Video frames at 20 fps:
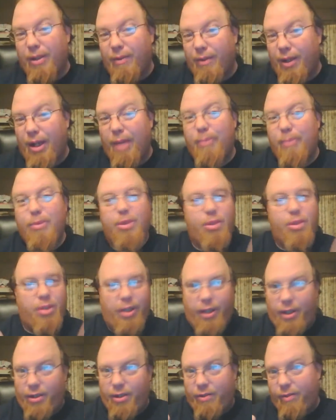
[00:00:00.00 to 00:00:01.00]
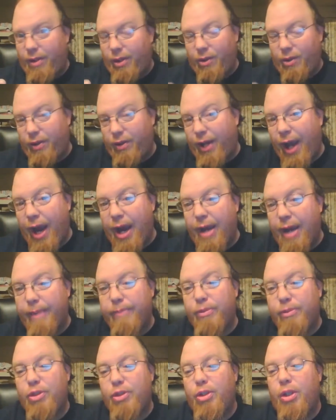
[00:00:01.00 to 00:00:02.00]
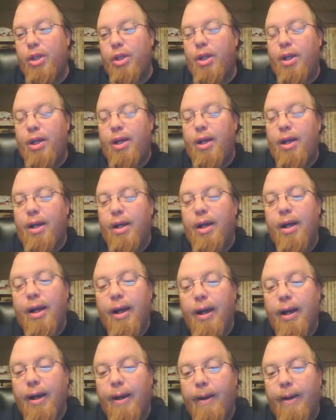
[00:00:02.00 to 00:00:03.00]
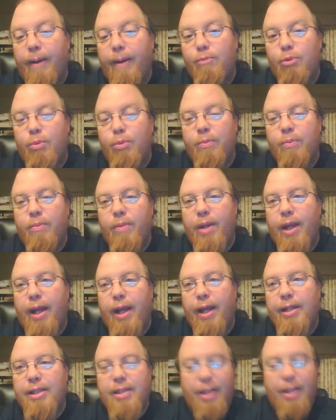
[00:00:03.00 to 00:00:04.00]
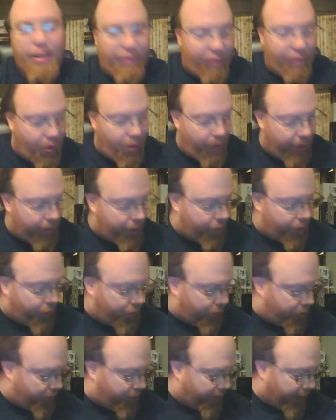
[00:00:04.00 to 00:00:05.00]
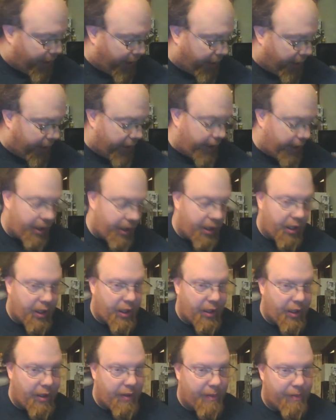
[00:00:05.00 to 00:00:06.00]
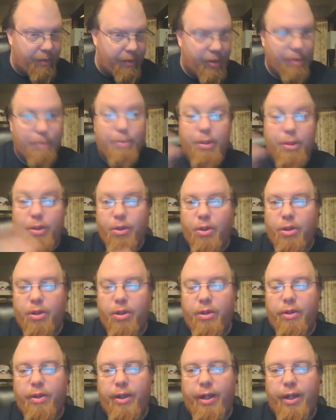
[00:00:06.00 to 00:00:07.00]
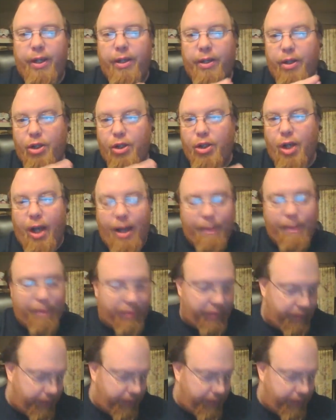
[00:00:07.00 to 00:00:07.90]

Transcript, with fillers: level up, just like in the regular games. Um, instead of going to a um, computer in the shop,